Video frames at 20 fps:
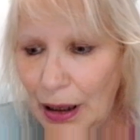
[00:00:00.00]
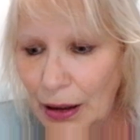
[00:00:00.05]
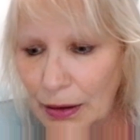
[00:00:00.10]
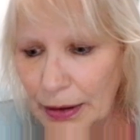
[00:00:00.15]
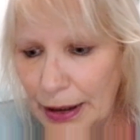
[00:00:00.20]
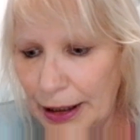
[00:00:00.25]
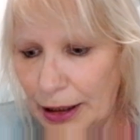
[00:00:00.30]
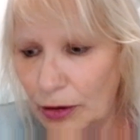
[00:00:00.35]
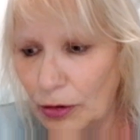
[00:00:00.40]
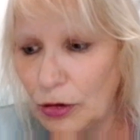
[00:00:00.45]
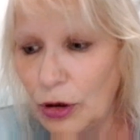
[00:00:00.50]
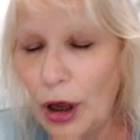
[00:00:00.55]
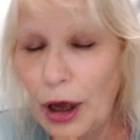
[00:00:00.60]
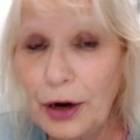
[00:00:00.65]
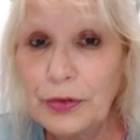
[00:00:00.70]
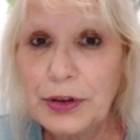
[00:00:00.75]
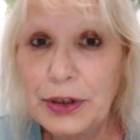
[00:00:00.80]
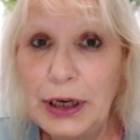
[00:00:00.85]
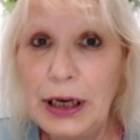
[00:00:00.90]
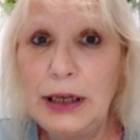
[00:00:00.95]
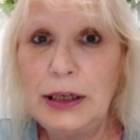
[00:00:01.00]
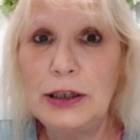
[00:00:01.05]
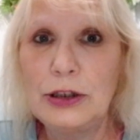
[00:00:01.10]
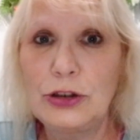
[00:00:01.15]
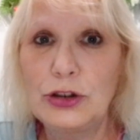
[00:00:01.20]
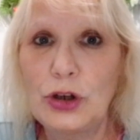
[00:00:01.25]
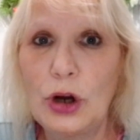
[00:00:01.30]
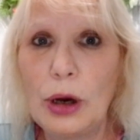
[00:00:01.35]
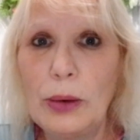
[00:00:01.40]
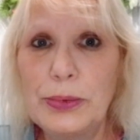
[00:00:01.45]
Like, a lot of
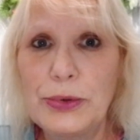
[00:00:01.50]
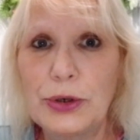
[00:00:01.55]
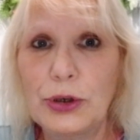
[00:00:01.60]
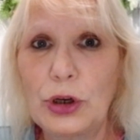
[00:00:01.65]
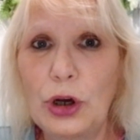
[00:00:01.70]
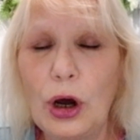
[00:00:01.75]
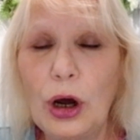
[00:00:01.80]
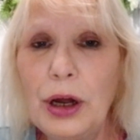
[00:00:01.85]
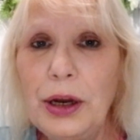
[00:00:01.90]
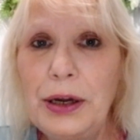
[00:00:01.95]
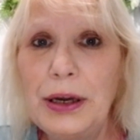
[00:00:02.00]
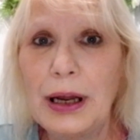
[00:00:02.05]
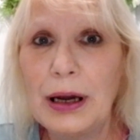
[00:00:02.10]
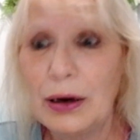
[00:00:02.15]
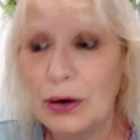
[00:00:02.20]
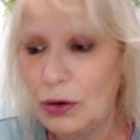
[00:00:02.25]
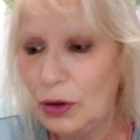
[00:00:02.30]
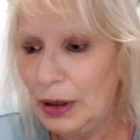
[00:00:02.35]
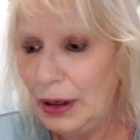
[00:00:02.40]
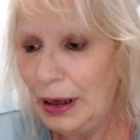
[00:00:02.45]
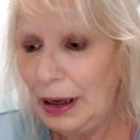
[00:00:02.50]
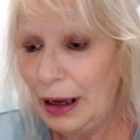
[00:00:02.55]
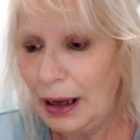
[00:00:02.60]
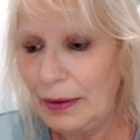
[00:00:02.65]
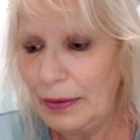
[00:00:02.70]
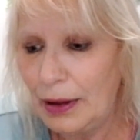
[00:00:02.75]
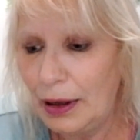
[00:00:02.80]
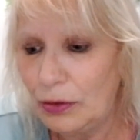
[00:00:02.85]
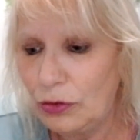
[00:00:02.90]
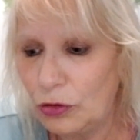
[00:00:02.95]
Canadian jobs are gone now,
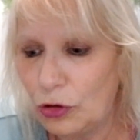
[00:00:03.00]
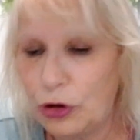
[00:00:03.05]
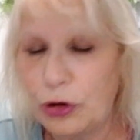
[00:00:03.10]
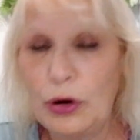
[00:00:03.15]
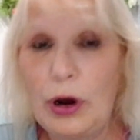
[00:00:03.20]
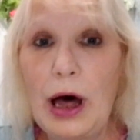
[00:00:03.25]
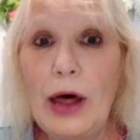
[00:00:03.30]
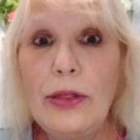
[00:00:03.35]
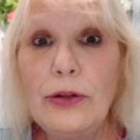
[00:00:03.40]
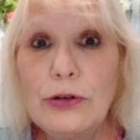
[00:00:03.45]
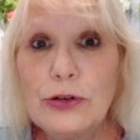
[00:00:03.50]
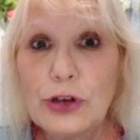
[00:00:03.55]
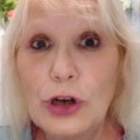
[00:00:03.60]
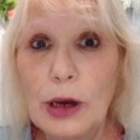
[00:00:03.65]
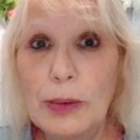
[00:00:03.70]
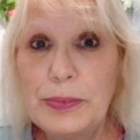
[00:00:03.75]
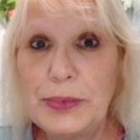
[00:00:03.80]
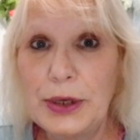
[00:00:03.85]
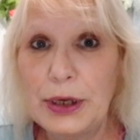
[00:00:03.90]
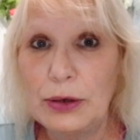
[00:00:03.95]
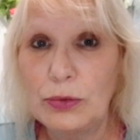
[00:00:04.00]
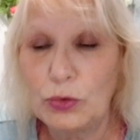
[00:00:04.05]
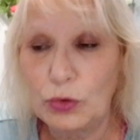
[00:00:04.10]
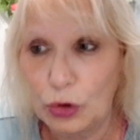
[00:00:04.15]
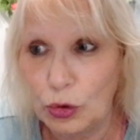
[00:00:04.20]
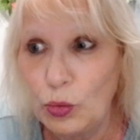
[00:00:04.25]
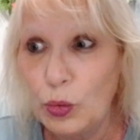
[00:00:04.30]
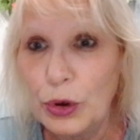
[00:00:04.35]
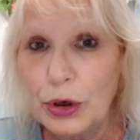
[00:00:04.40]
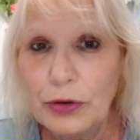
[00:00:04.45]
and then the other jobs that
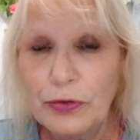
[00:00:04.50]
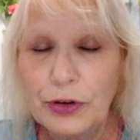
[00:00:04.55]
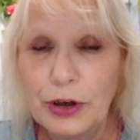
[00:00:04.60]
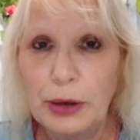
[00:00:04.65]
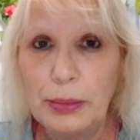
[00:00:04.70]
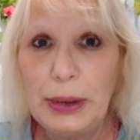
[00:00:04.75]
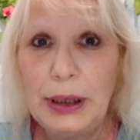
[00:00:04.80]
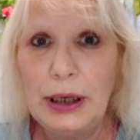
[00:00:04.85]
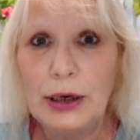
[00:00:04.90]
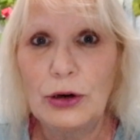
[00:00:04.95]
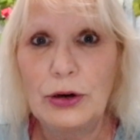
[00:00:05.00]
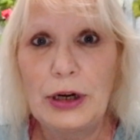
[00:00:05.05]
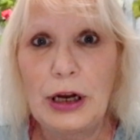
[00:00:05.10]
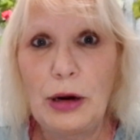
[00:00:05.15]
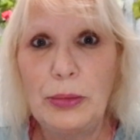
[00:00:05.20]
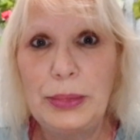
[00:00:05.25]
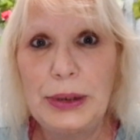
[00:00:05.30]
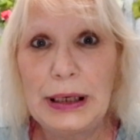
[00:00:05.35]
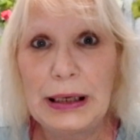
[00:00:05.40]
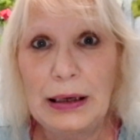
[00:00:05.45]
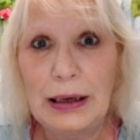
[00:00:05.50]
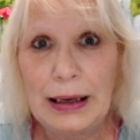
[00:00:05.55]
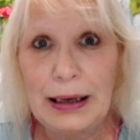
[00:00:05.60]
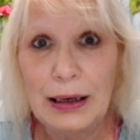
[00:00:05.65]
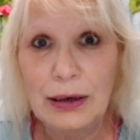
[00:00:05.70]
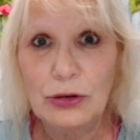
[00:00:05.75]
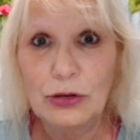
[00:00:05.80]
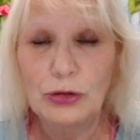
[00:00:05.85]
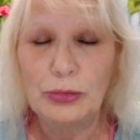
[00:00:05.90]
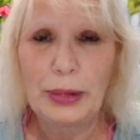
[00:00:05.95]
would have come in are now being
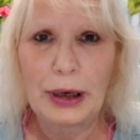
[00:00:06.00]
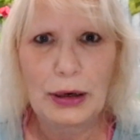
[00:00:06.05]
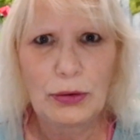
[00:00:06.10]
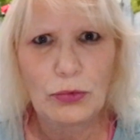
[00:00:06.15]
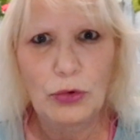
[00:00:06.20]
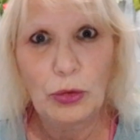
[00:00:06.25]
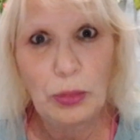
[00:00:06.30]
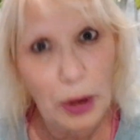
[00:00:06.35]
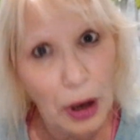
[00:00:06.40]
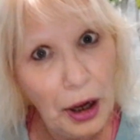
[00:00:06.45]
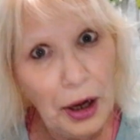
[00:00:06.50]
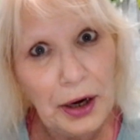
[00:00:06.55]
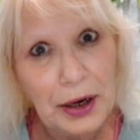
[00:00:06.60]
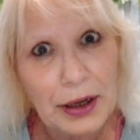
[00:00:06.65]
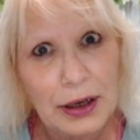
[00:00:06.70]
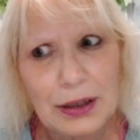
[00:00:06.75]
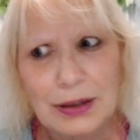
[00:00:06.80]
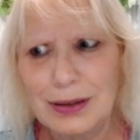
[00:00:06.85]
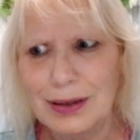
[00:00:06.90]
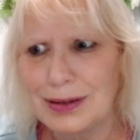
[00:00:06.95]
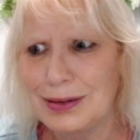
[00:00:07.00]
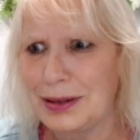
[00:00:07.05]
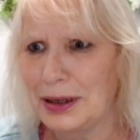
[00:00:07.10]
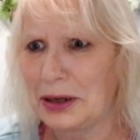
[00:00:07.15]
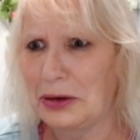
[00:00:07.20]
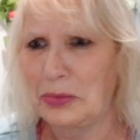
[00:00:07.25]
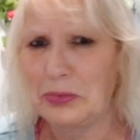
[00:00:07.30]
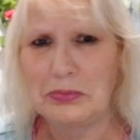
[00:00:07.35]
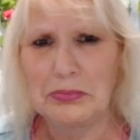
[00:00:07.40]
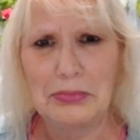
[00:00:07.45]
handled by robotics. It's
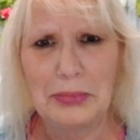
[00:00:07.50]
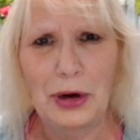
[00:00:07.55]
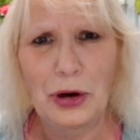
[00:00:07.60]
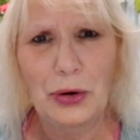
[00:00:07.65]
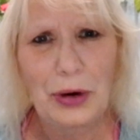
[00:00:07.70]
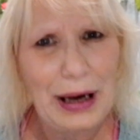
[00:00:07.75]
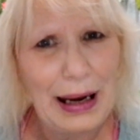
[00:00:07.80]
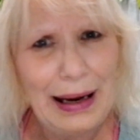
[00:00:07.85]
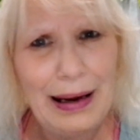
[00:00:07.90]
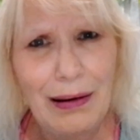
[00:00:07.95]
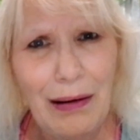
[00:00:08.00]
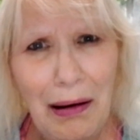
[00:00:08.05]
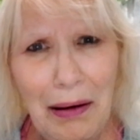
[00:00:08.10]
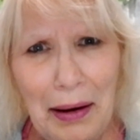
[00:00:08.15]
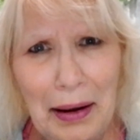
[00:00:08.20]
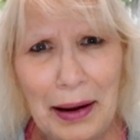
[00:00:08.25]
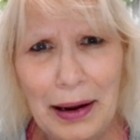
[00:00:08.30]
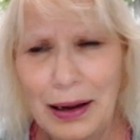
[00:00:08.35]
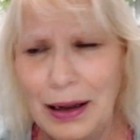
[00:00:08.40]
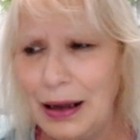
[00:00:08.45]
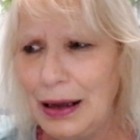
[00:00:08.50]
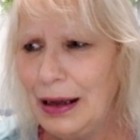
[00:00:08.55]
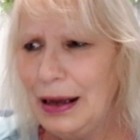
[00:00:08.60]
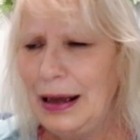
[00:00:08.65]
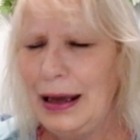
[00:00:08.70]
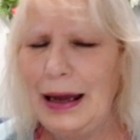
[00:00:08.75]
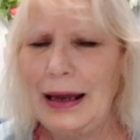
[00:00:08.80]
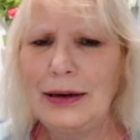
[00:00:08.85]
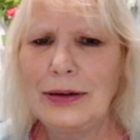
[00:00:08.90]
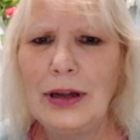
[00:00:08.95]
like, or AI,
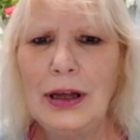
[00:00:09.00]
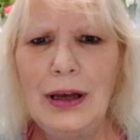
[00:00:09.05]
and